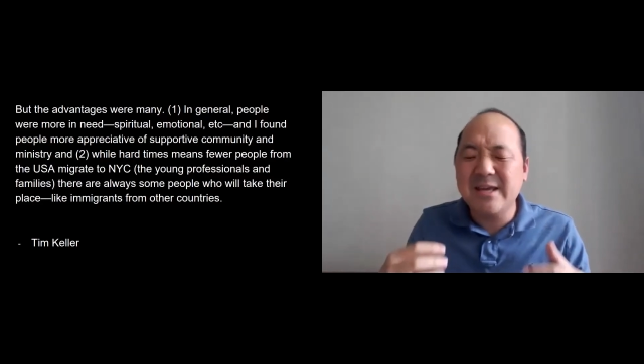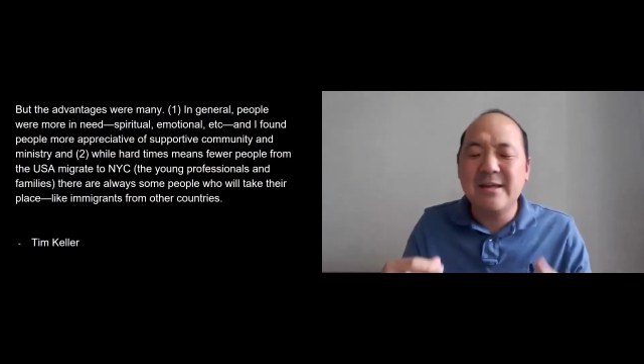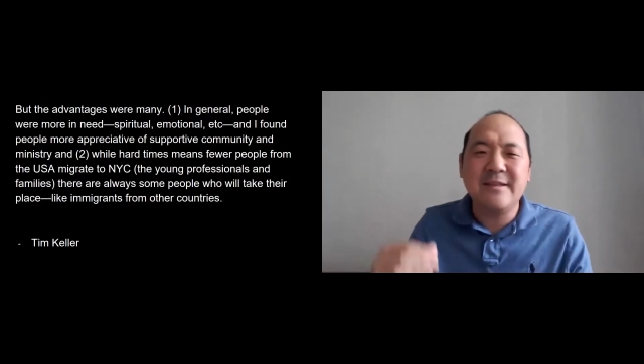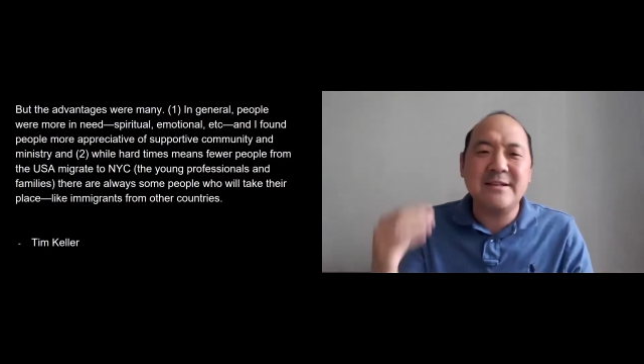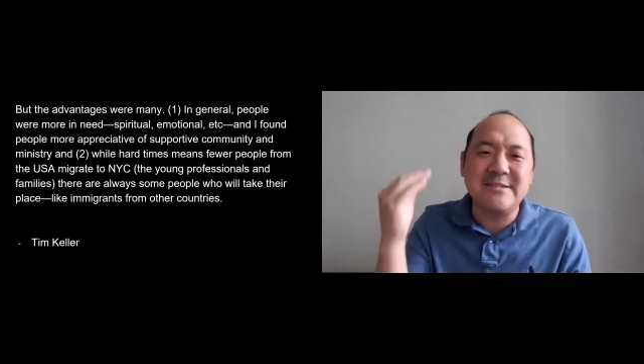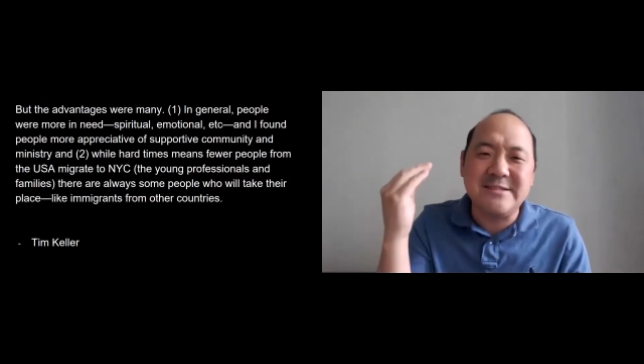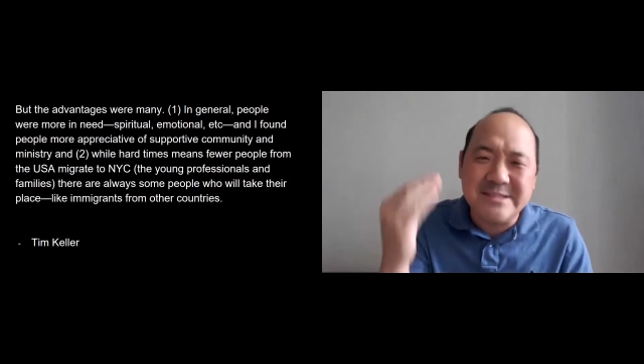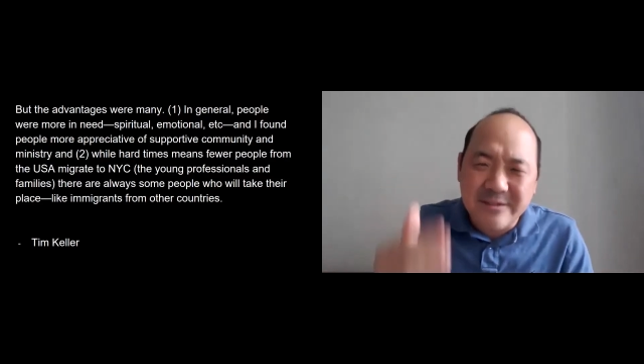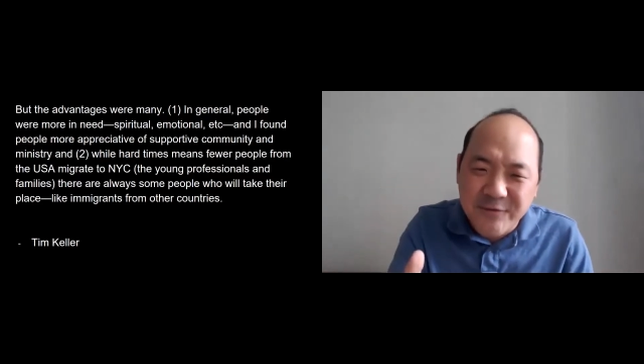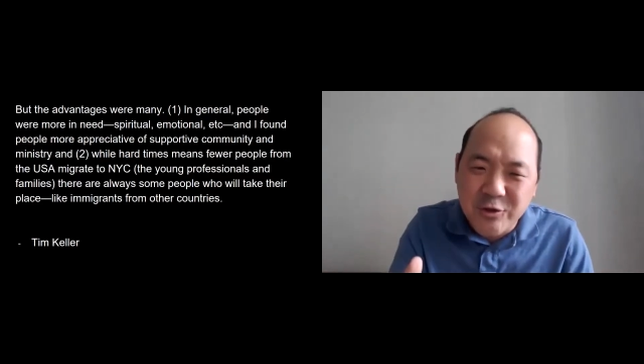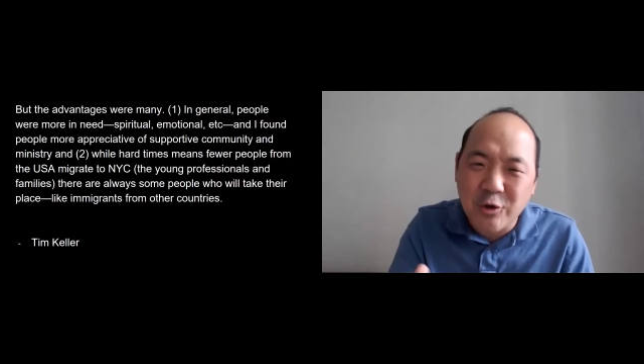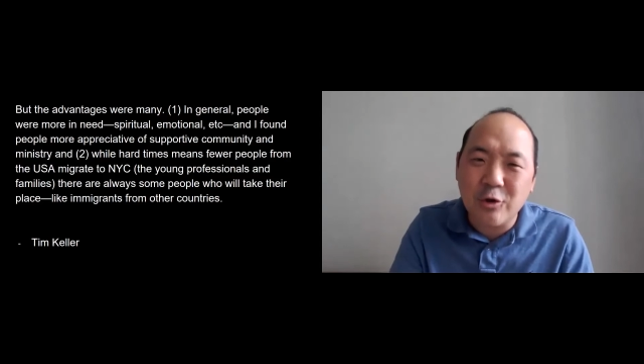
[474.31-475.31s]
that's
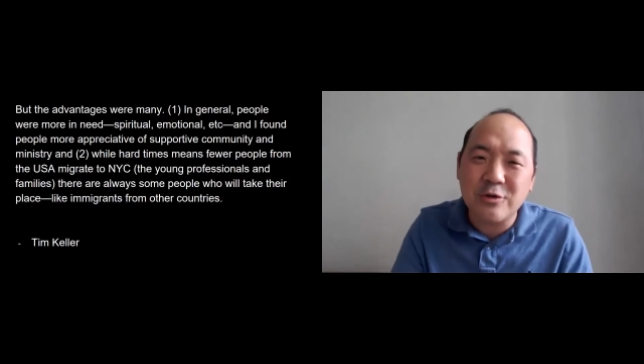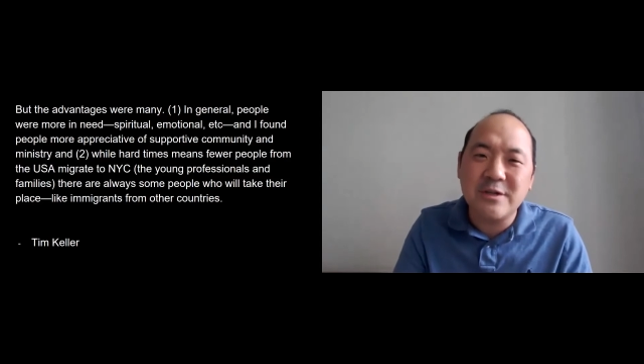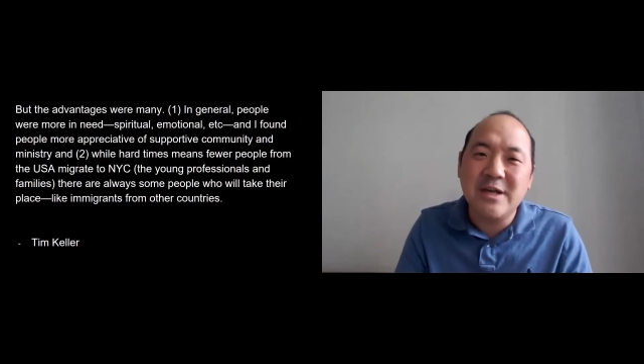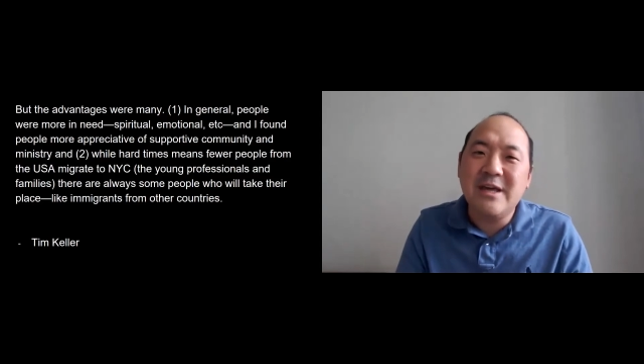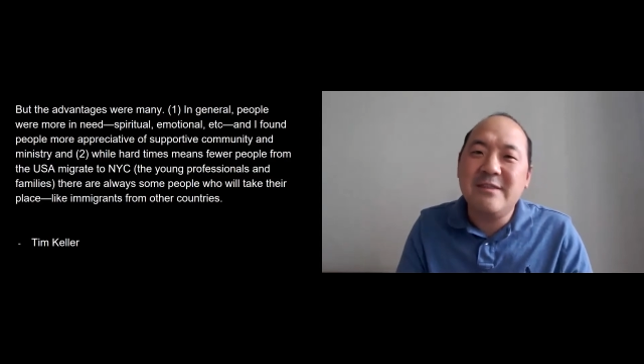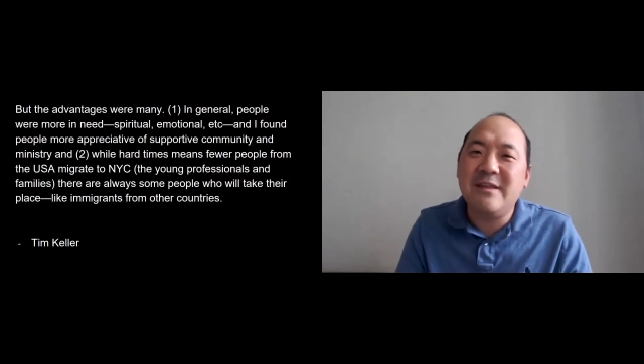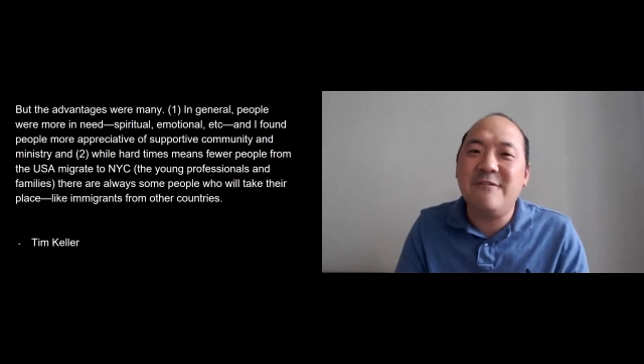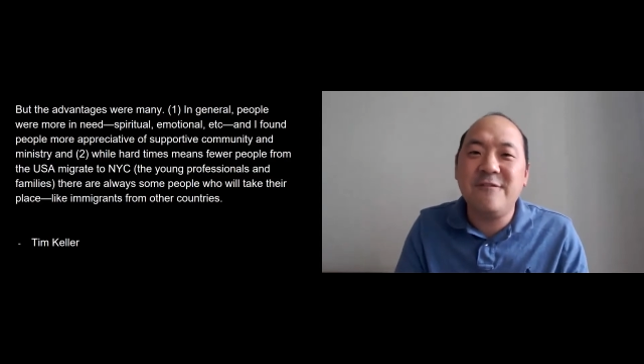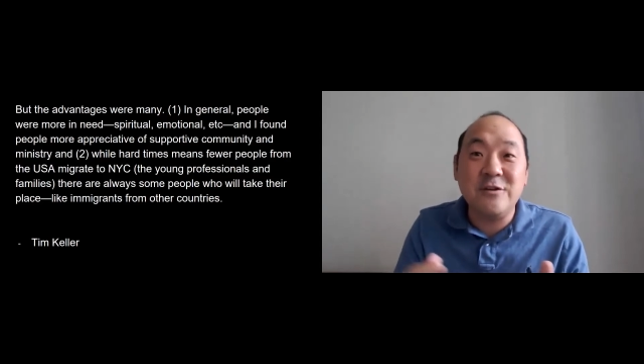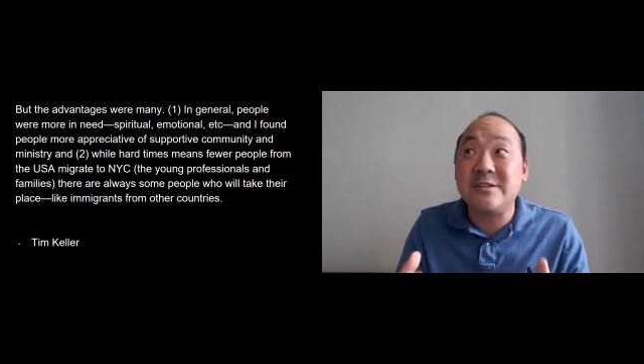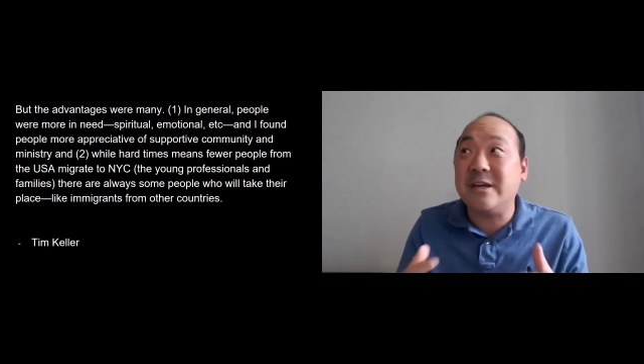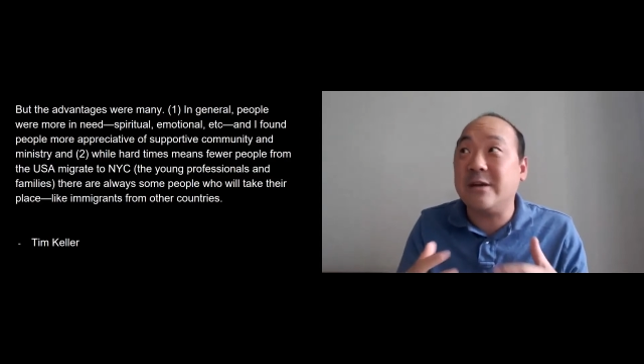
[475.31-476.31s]
difficult, that
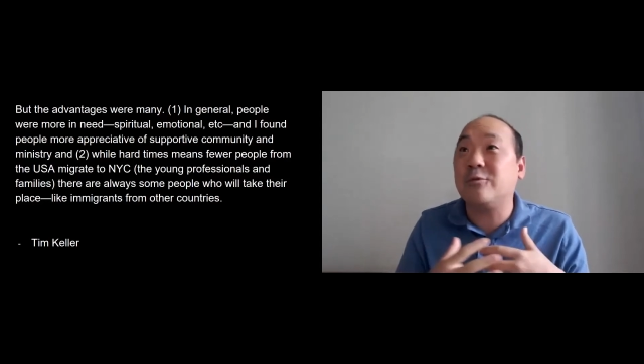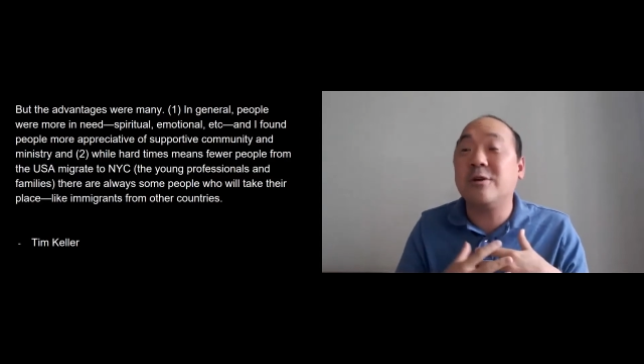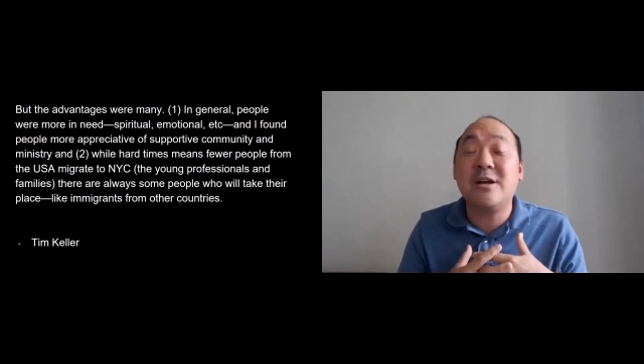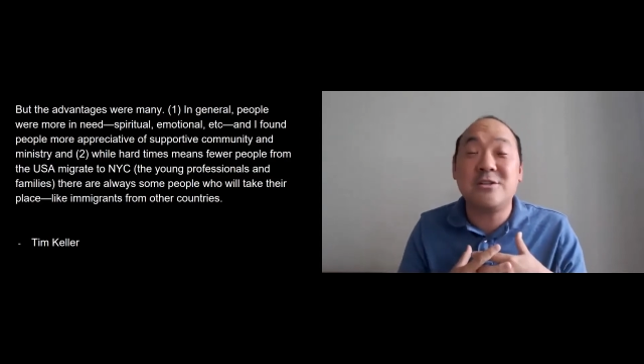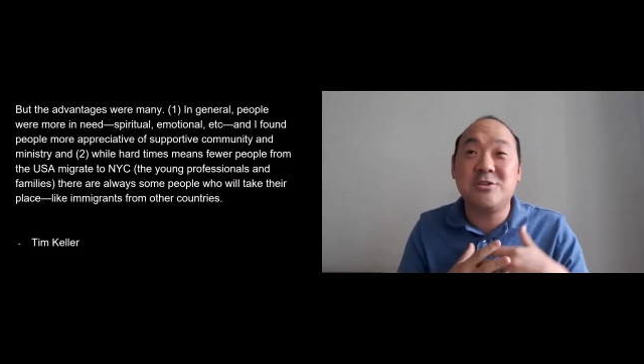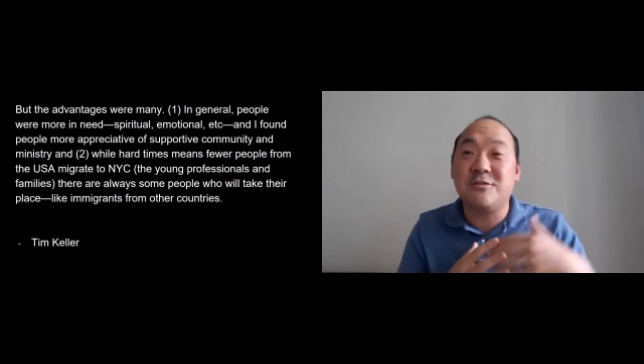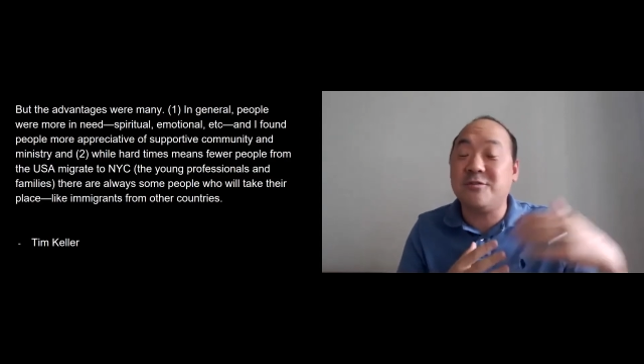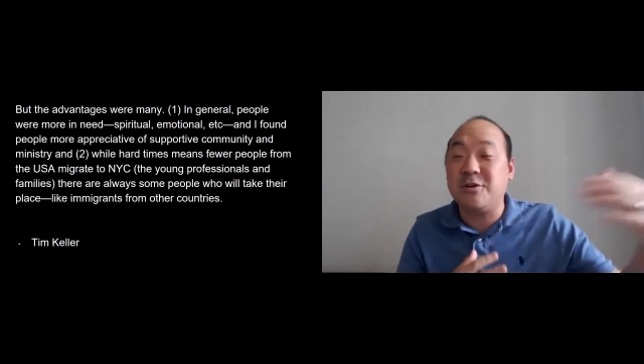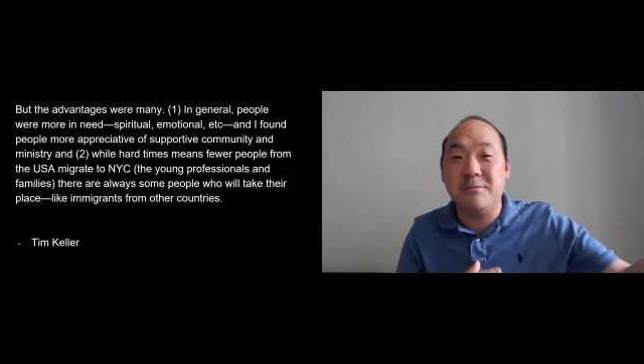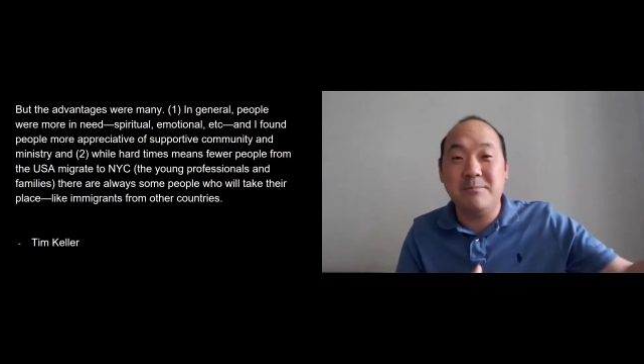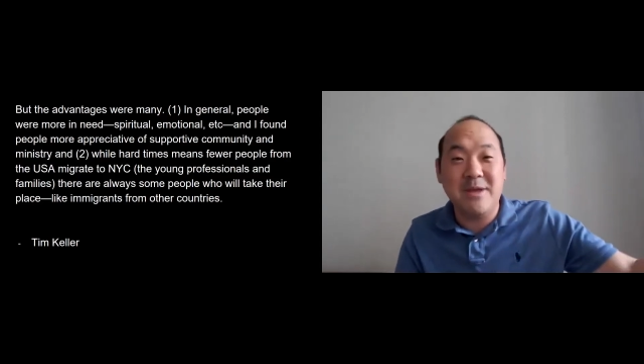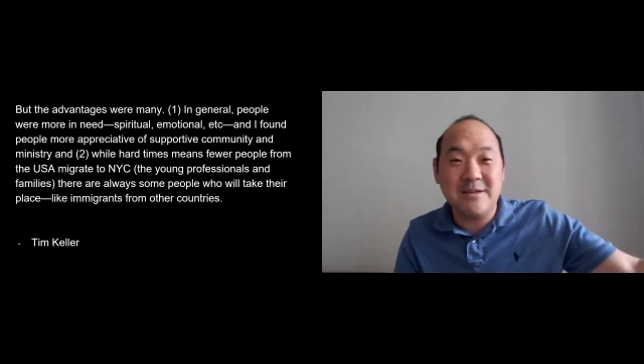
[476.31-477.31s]
feels like we're not sure if we're
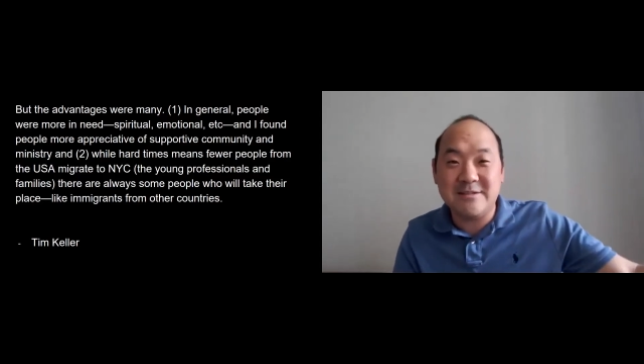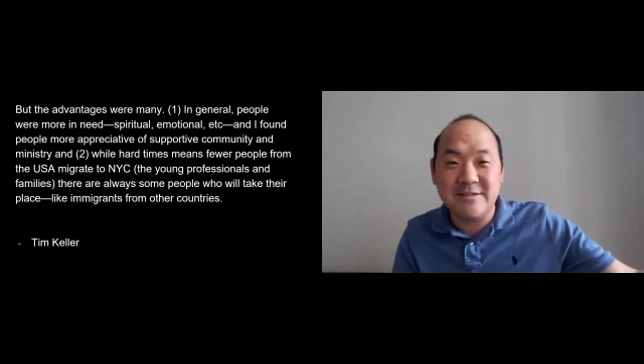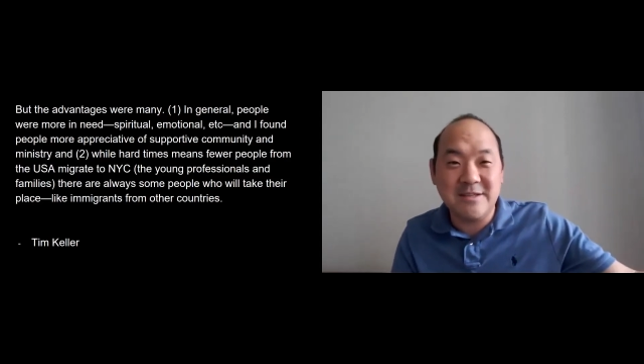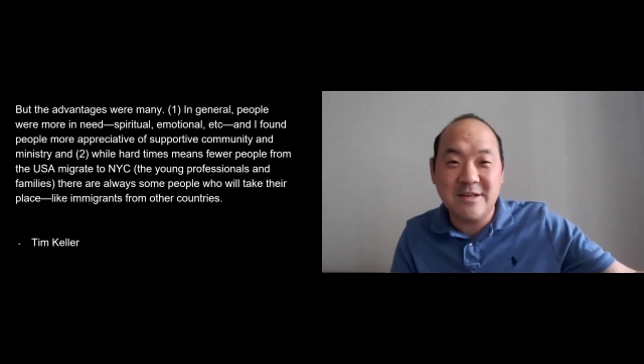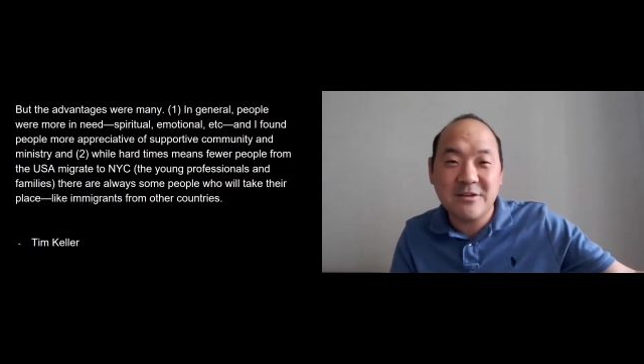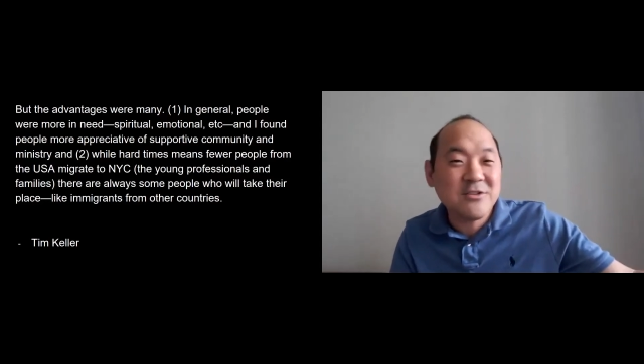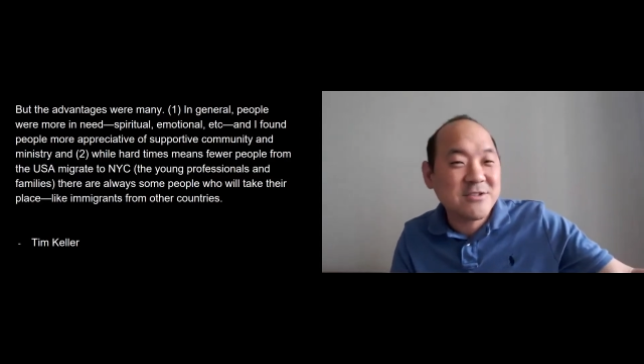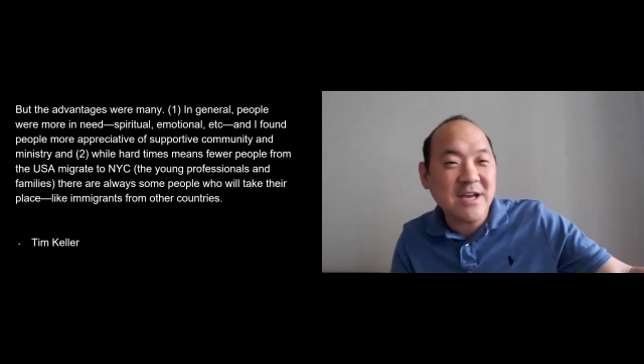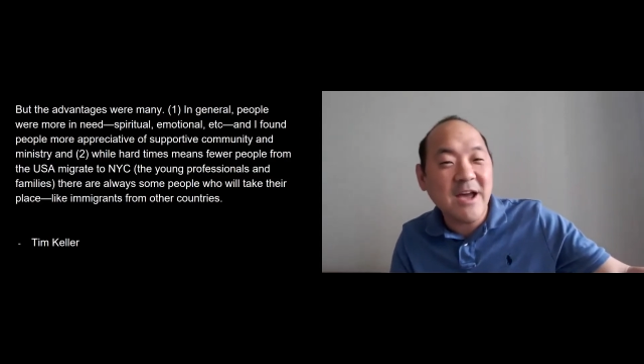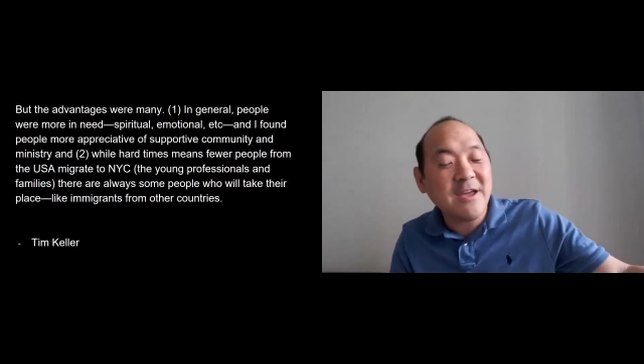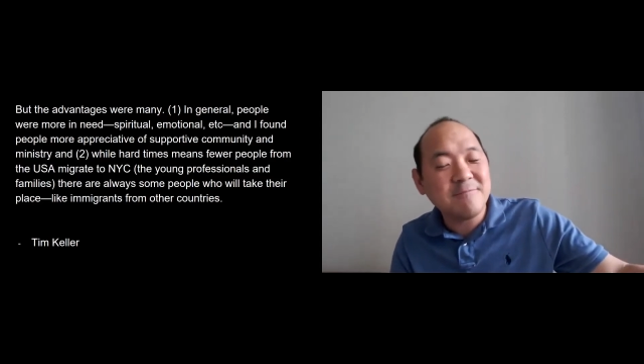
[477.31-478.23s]
going to make it to the other side.